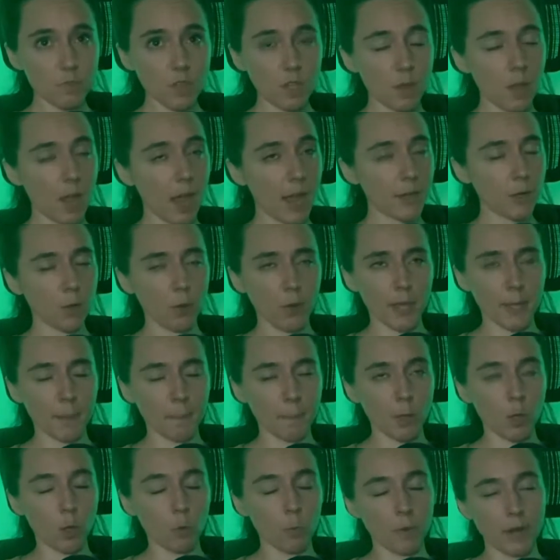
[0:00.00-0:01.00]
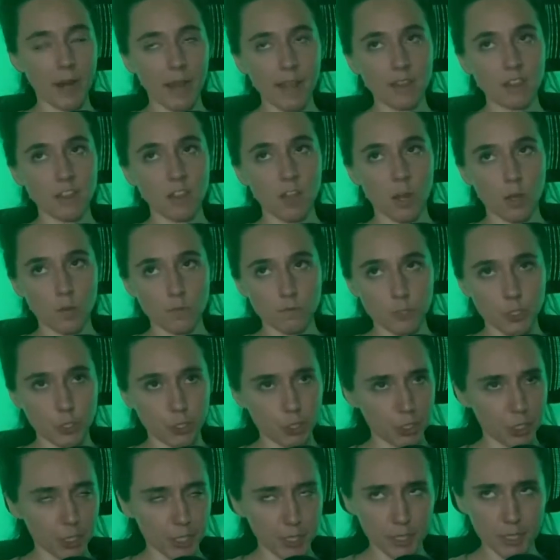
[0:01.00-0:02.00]
don't like milk, but I love
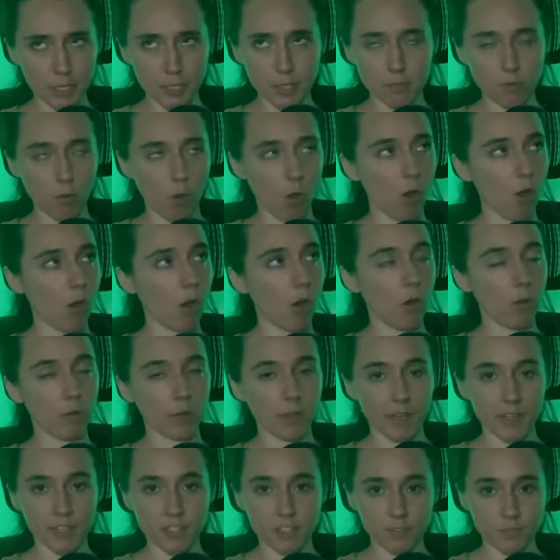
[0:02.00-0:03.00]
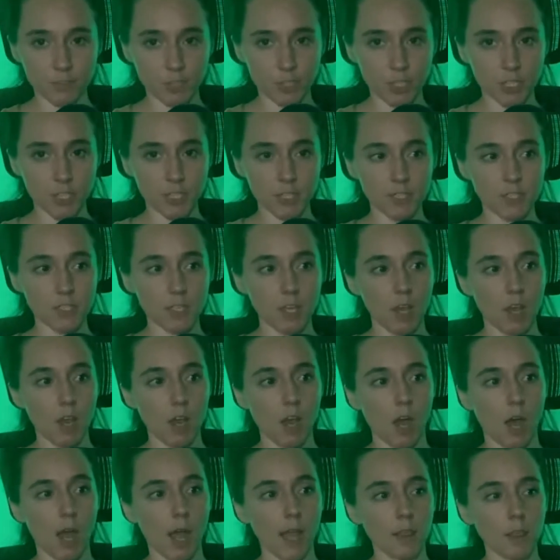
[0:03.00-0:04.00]
cheese, all kinds of cheese.
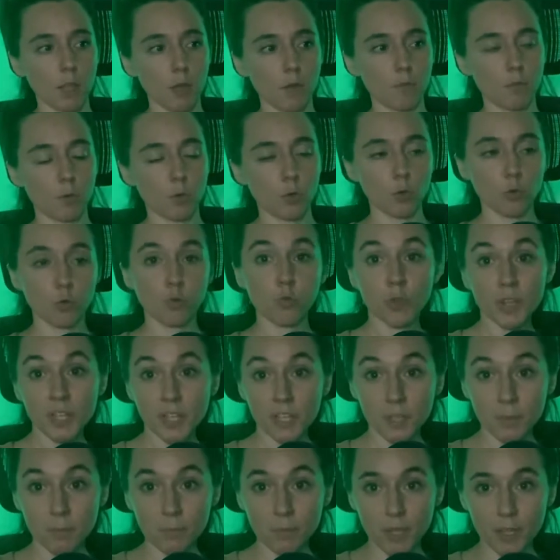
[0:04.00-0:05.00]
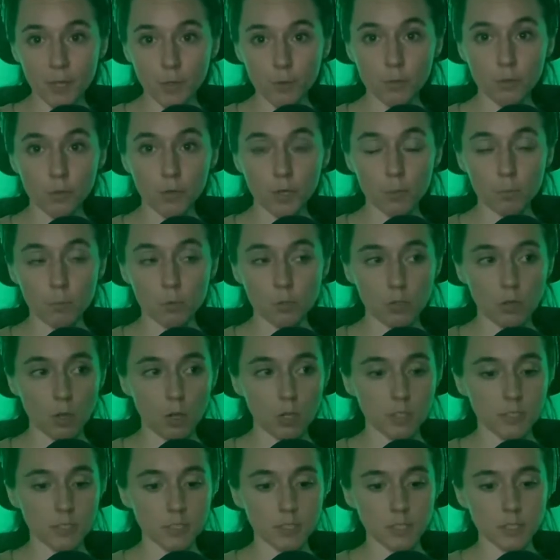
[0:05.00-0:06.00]
I love cream, like cream
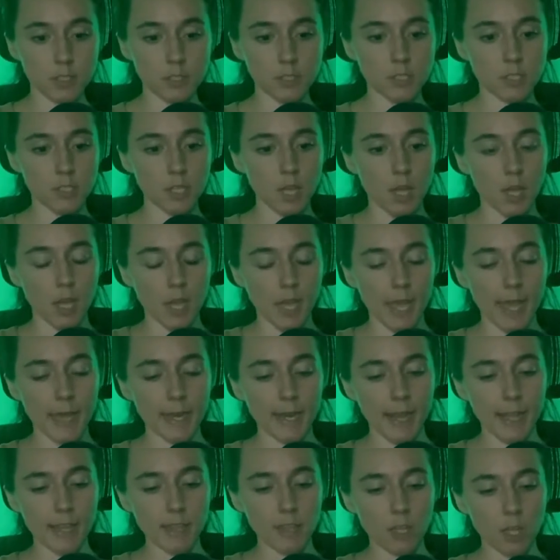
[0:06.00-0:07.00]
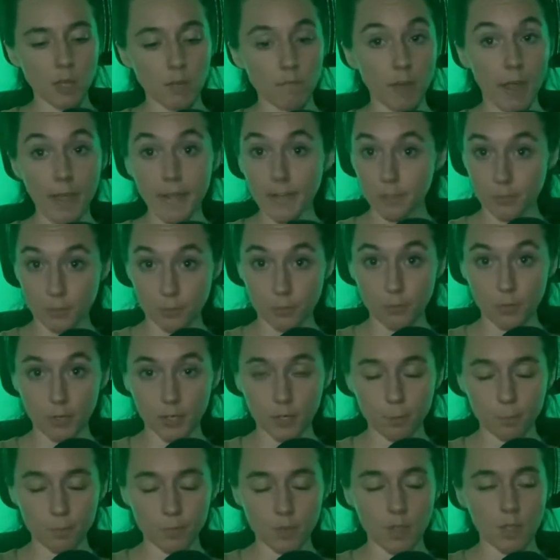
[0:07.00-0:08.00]
sauces, and I love ice
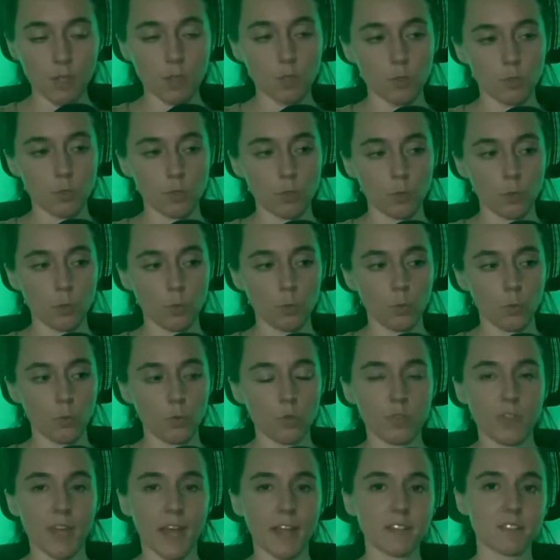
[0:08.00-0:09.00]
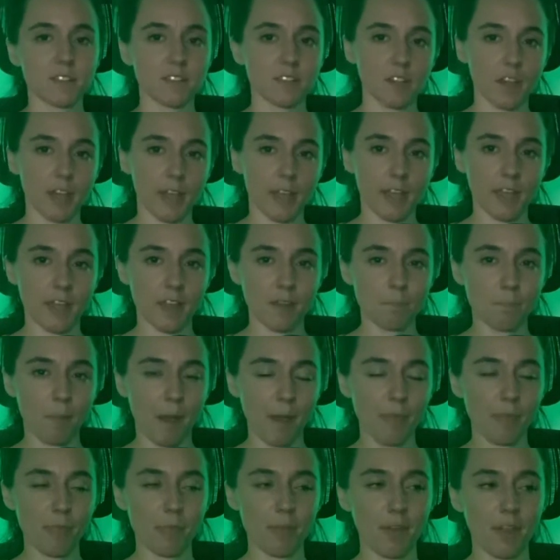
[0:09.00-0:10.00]
cream. So that's like
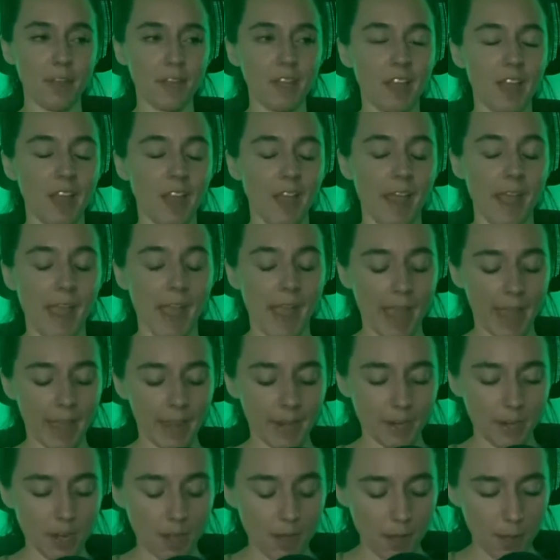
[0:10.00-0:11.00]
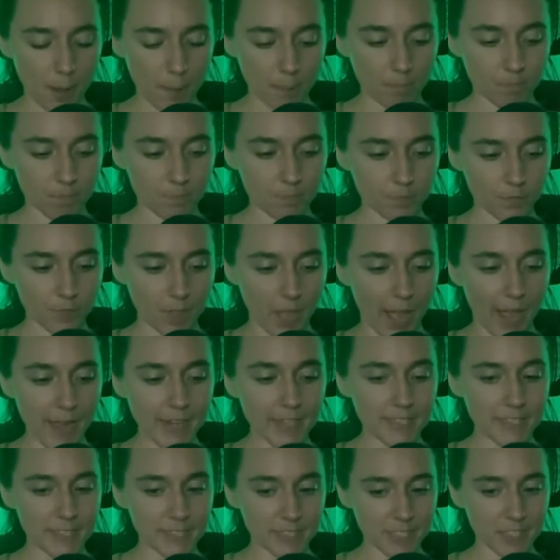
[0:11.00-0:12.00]
my thing. And I
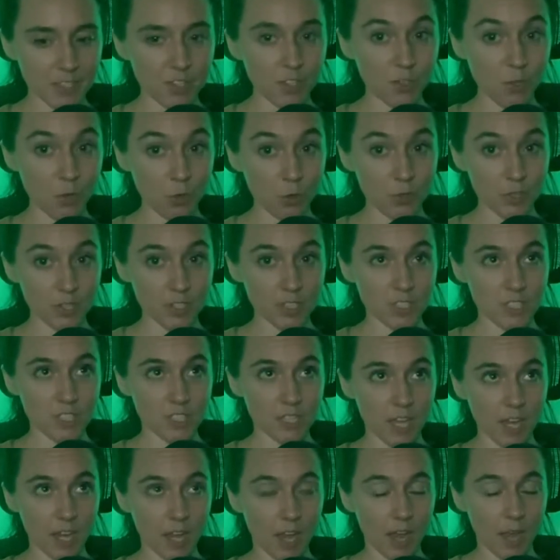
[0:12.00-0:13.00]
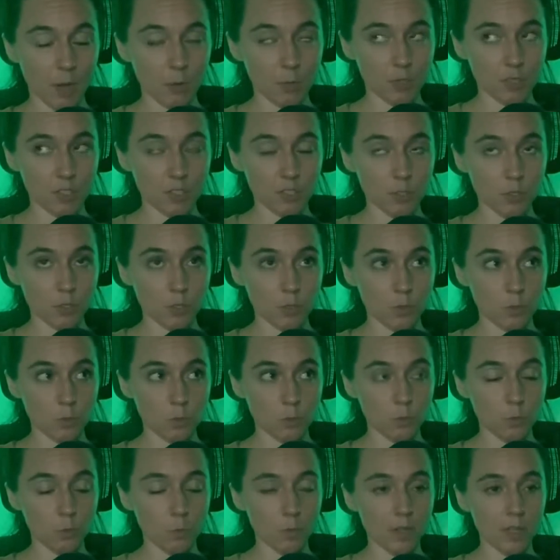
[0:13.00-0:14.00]
did notice that I was
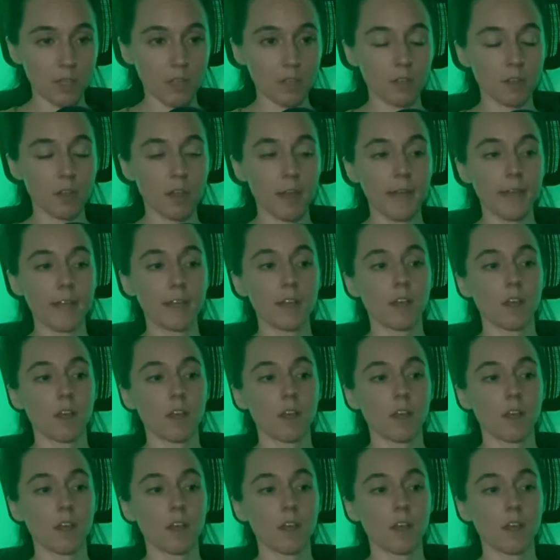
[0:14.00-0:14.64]
consuming like,